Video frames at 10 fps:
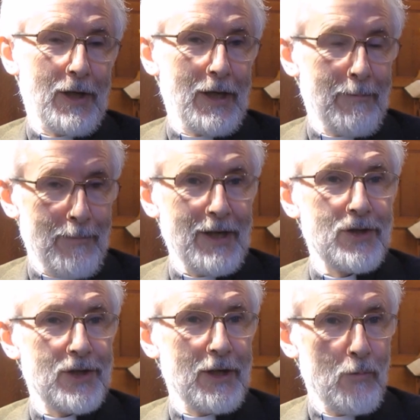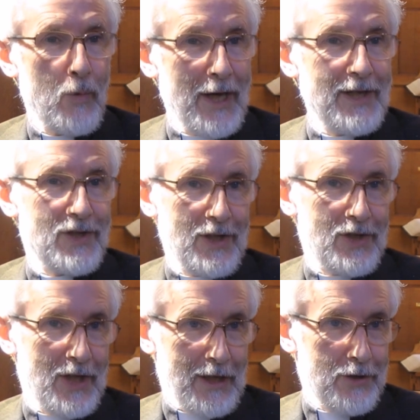are immensely
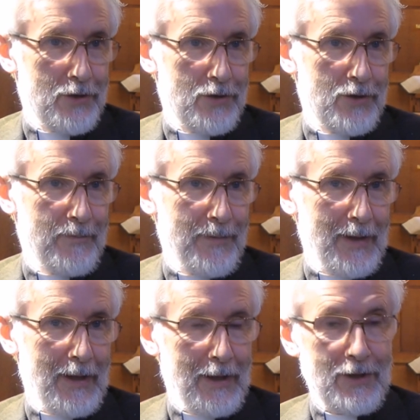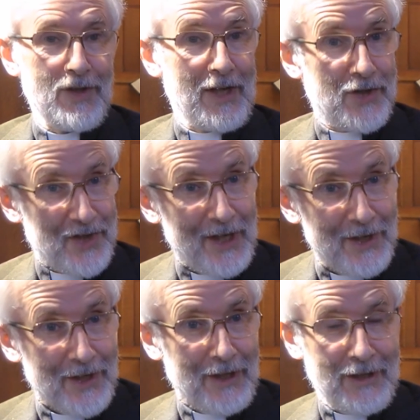weighty tasks. It's
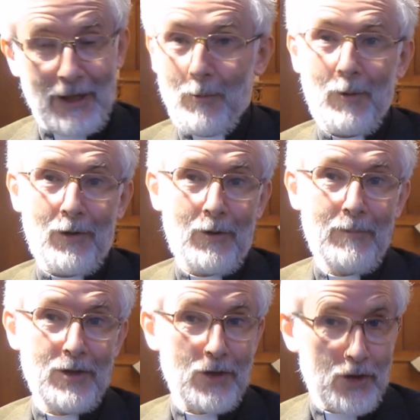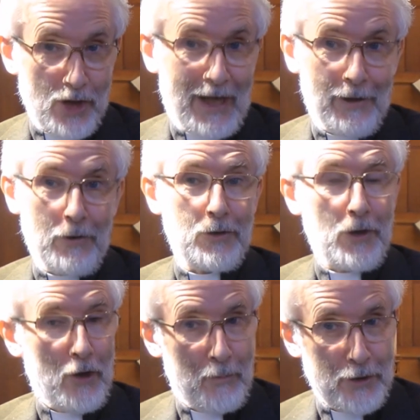exciting dealing with them. It's a
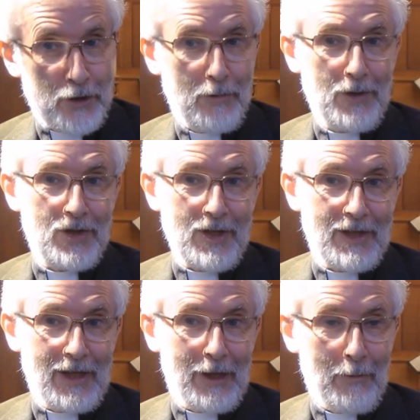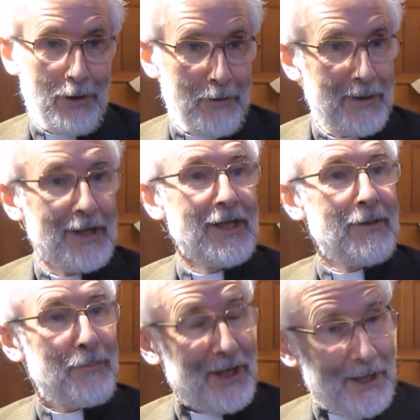challenge, an opportunity dealing with them,
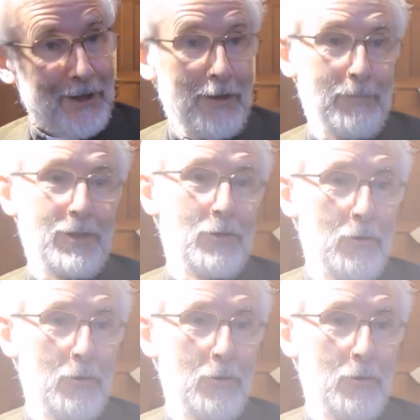but it can't be